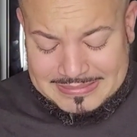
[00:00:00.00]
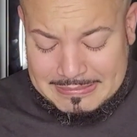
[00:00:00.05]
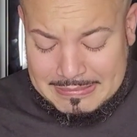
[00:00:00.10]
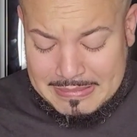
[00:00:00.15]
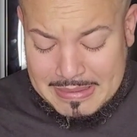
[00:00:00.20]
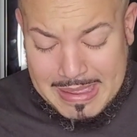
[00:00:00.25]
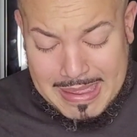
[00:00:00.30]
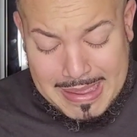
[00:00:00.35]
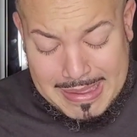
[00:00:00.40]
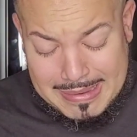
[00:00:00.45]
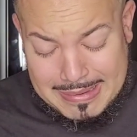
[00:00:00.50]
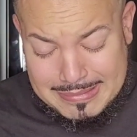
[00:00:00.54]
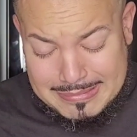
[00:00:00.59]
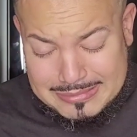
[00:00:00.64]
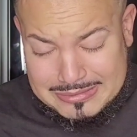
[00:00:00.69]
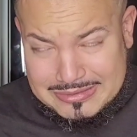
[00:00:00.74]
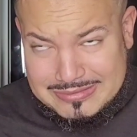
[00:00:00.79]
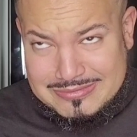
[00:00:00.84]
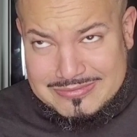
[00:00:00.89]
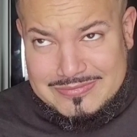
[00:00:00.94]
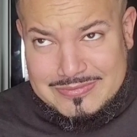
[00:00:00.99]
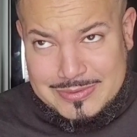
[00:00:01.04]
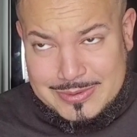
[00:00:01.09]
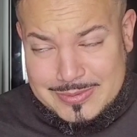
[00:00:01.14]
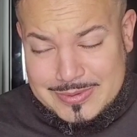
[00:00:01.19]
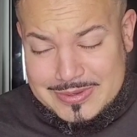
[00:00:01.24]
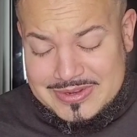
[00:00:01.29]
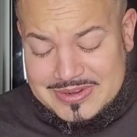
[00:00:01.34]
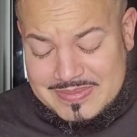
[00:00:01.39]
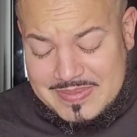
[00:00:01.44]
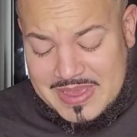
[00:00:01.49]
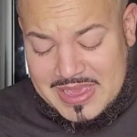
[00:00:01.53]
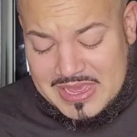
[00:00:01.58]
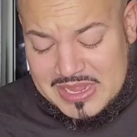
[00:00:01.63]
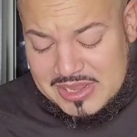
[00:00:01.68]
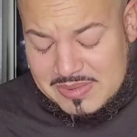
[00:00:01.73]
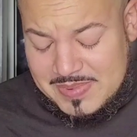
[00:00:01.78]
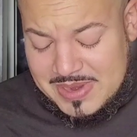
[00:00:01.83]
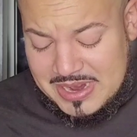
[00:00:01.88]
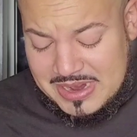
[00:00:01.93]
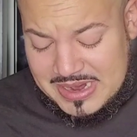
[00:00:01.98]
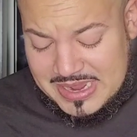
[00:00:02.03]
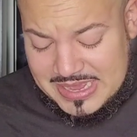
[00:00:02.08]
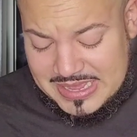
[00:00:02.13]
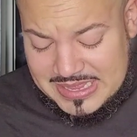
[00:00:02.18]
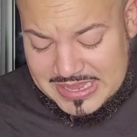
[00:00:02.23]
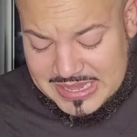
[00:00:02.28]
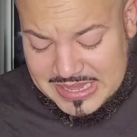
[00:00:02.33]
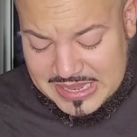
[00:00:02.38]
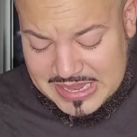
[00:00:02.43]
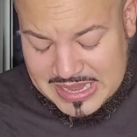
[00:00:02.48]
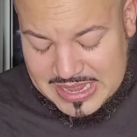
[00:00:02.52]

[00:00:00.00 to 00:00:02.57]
Okay, it ruined my experience.